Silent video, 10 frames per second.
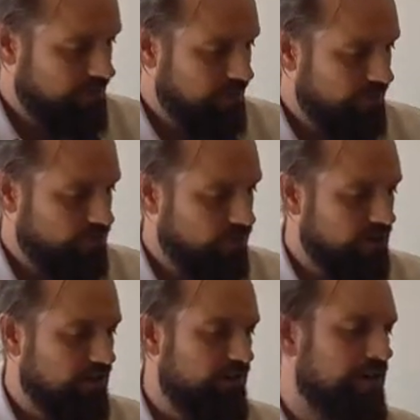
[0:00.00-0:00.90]
they've
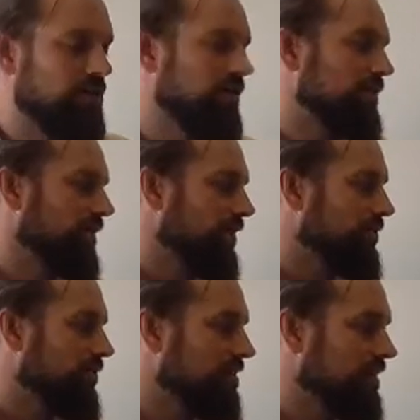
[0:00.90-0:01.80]
got enough energy to
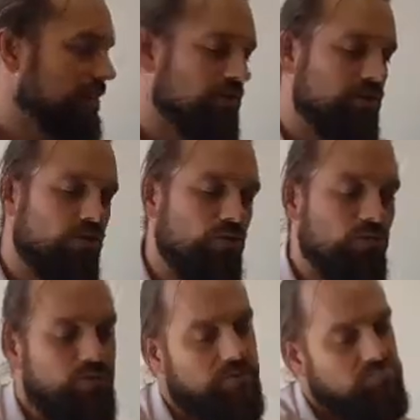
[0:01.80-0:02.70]
get through the session,
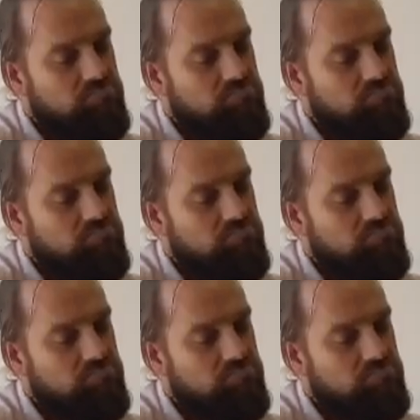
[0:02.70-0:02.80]
or